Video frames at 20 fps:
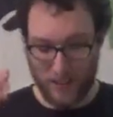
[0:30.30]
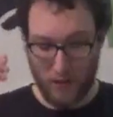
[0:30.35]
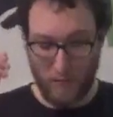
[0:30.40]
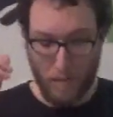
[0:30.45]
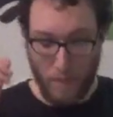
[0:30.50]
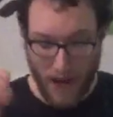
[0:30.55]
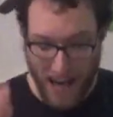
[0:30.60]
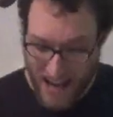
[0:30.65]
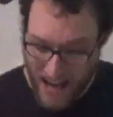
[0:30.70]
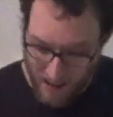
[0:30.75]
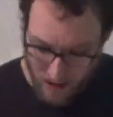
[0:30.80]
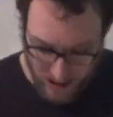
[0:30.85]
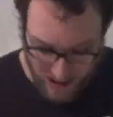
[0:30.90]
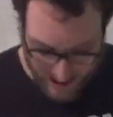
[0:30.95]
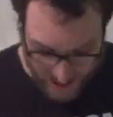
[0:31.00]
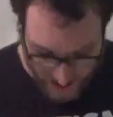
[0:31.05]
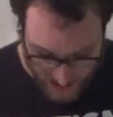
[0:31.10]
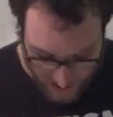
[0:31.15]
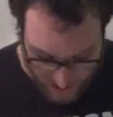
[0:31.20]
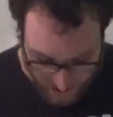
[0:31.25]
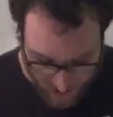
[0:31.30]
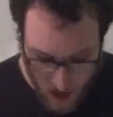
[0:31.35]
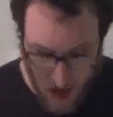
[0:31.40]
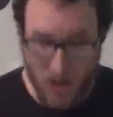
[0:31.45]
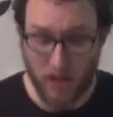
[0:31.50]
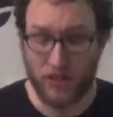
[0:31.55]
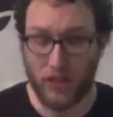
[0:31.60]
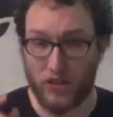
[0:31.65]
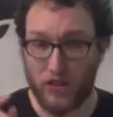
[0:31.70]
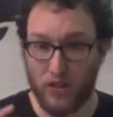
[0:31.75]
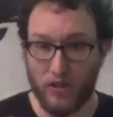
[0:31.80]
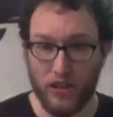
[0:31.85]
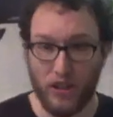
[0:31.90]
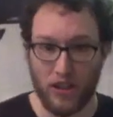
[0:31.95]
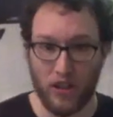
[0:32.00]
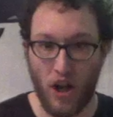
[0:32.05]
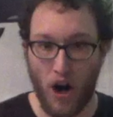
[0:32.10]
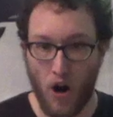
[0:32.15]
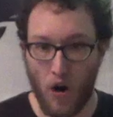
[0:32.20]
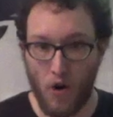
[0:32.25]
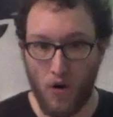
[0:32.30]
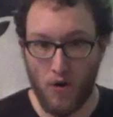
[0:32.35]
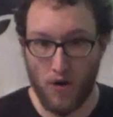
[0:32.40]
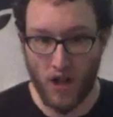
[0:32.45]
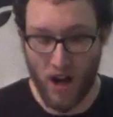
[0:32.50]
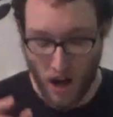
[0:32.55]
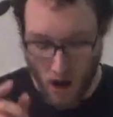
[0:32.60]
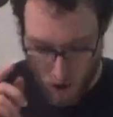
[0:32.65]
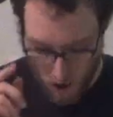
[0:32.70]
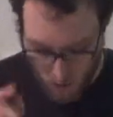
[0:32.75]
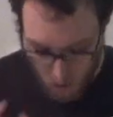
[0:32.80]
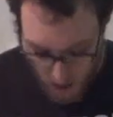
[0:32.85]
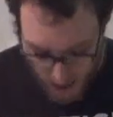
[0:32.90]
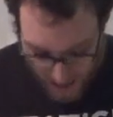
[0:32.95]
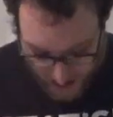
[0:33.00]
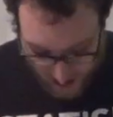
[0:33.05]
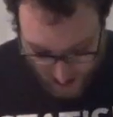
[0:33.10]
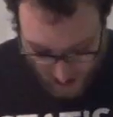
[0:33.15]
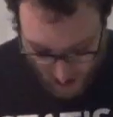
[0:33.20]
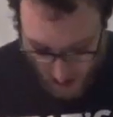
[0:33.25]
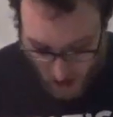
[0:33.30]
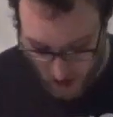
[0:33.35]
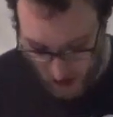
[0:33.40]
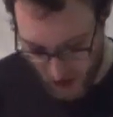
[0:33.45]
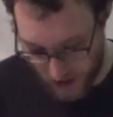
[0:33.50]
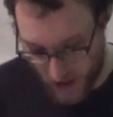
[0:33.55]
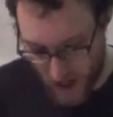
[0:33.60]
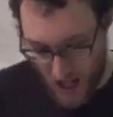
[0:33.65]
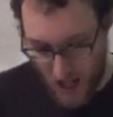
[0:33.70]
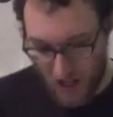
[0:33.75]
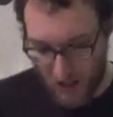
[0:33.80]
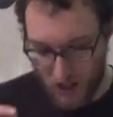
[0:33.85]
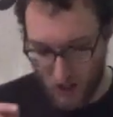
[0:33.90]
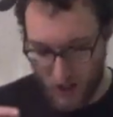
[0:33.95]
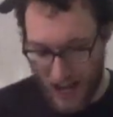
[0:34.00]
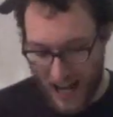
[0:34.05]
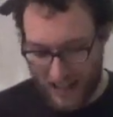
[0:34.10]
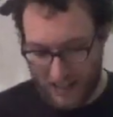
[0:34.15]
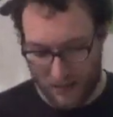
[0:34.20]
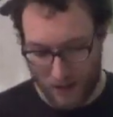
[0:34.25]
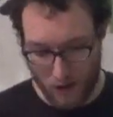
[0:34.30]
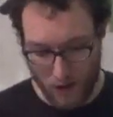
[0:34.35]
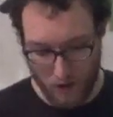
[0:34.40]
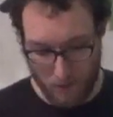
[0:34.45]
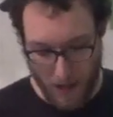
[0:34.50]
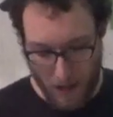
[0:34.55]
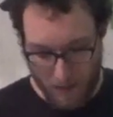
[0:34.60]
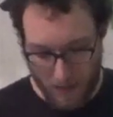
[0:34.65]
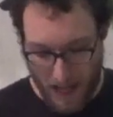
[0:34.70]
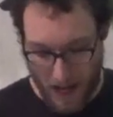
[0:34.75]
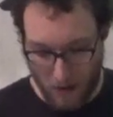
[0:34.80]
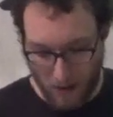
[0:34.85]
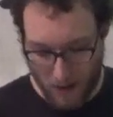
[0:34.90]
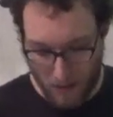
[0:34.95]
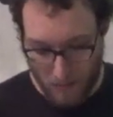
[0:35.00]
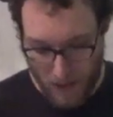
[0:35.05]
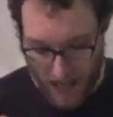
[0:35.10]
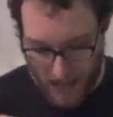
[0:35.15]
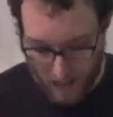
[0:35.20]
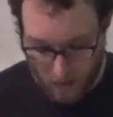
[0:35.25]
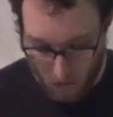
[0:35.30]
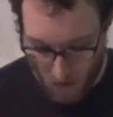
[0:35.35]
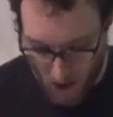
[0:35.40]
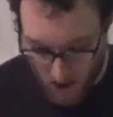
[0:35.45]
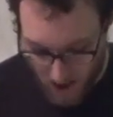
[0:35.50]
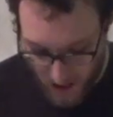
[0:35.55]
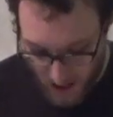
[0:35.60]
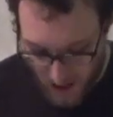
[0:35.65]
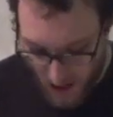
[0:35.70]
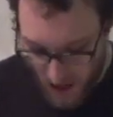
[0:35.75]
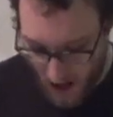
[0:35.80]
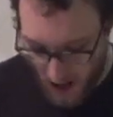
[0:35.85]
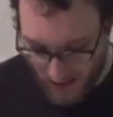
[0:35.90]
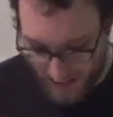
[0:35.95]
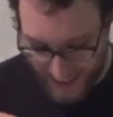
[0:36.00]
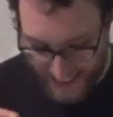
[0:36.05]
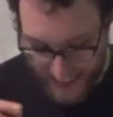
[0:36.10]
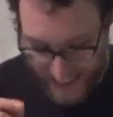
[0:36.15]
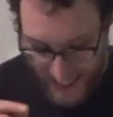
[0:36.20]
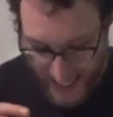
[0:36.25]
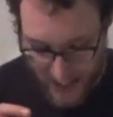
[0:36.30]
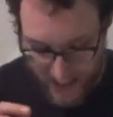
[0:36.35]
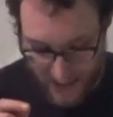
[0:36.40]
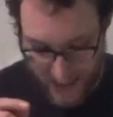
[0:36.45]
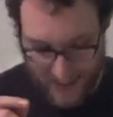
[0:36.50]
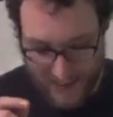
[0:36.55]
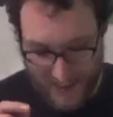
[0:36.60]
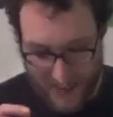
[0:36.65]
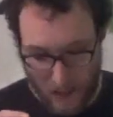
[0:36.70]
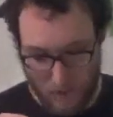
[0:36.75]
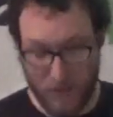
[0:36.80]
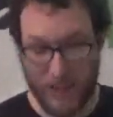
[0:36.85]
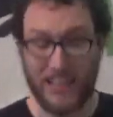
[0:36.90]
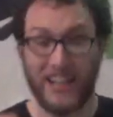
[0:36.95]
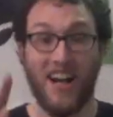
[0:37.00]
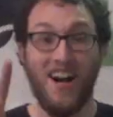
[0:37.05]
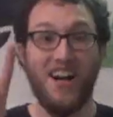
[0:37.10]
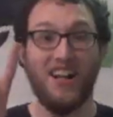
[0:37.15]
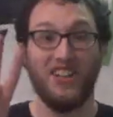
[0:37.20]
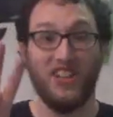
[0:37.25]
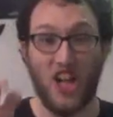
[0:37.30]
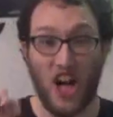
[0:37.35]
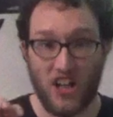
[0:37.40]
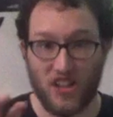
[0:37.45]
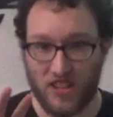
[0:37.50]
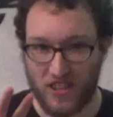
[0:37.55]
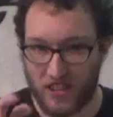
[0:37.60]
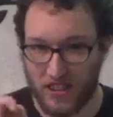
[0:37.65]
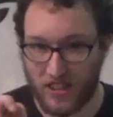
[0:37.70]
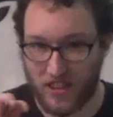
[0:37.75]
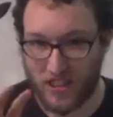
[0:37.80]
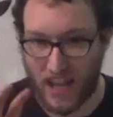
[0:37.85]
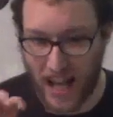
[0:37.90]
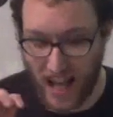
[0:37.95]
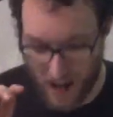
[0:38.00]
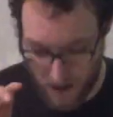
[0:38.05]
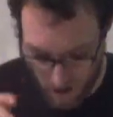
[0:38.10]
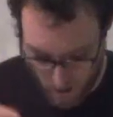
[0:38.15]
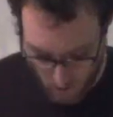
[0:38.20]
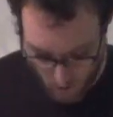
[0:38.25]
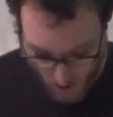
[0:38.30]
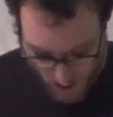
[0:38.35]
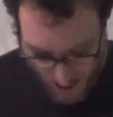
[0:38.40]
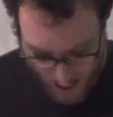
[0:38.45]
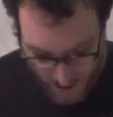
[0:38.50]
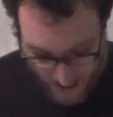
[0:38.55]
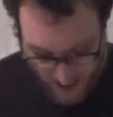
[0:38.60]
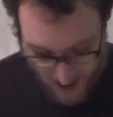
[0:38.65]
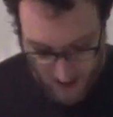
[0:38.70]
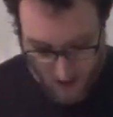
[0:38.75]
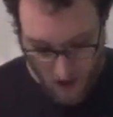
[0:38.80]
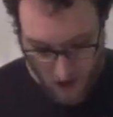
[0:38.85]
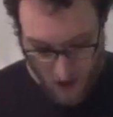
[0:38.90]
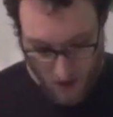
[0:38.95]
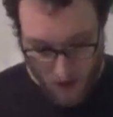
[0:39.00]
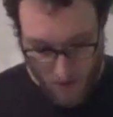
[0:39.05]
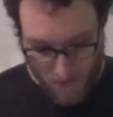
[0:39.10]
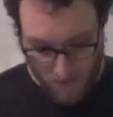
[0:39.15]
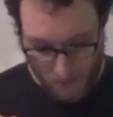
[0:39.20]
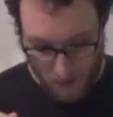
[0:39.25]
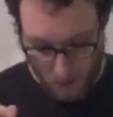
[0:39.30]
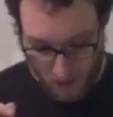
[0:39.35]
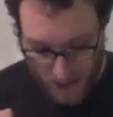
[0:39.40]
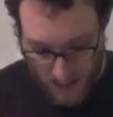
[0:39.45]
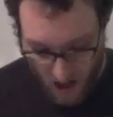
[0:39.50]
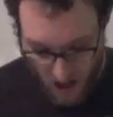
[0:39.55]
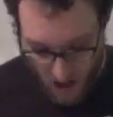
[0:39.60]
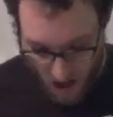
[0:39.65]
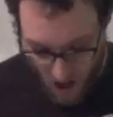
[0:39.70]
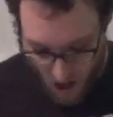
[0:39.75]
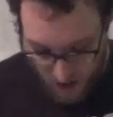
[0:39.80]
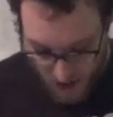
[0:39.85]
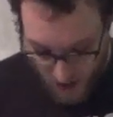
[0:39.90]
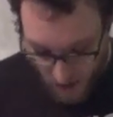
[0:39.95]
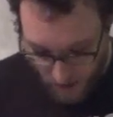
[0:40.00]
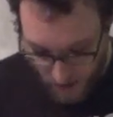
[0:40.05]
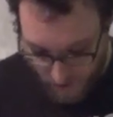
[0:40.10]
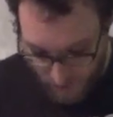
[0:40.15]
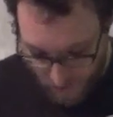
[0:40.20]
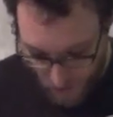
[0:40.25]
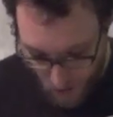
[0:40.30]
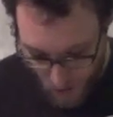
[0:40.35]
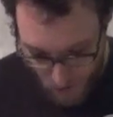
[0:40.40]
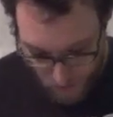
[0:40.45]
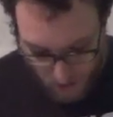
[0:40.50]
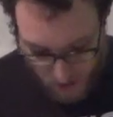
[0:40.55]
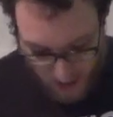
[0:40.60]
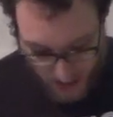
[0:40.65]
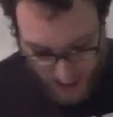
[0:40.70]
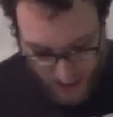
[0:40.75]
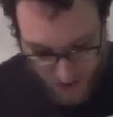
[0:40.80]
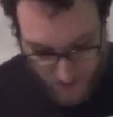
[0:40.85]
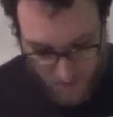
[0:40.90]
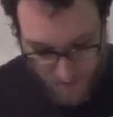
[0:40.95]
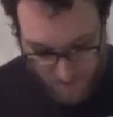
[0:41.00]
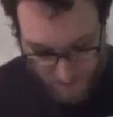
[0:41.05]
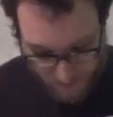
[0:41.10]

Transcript: imperative to do your own research. Do not throw the baby out with the bathwater on the account that something doesn't sound right. We are also informed to get